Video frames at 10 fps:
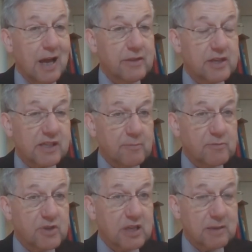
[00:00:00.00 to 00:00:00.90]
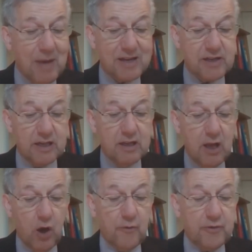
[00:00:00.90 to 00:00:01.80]
and the subject matter
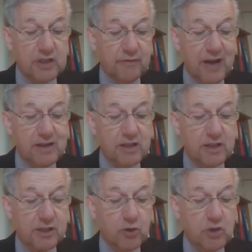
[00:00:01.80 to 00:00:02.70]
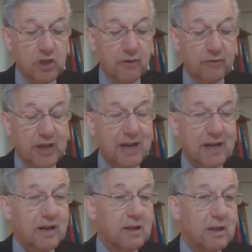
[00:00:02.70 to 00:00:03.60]
of the defendant's duty of
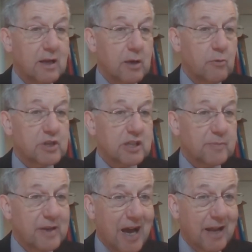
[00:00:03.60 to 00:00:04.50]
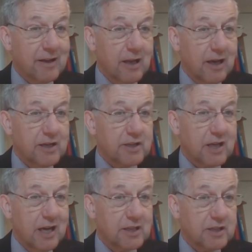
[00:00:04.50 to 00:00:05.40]
care which has been
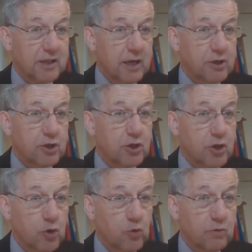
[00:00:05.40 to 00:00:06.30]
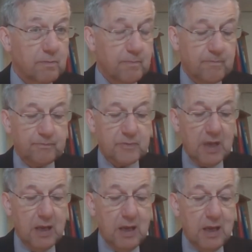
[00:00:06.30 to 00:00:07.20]
analysed at stage two.
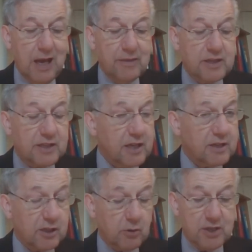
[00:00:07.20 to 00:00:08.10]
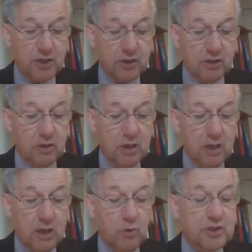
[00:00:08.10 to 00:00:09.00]
And the sixth question,
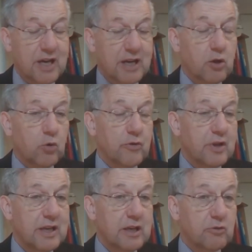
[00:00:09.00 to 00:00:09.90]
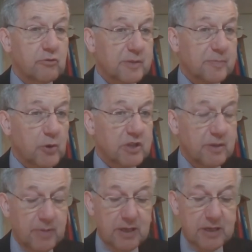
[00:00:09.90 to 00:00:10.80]
which I call the legal
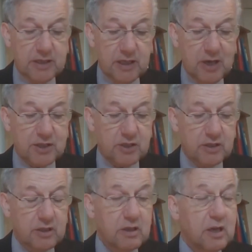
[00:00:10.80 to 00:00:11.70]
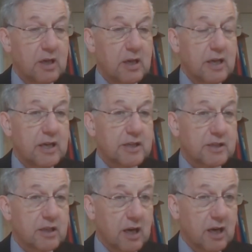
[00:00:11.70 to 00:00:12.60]
responsibility question,
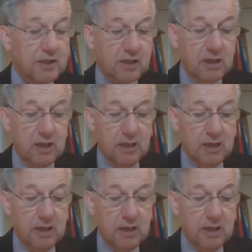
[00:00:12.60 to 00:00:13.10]
is to ask,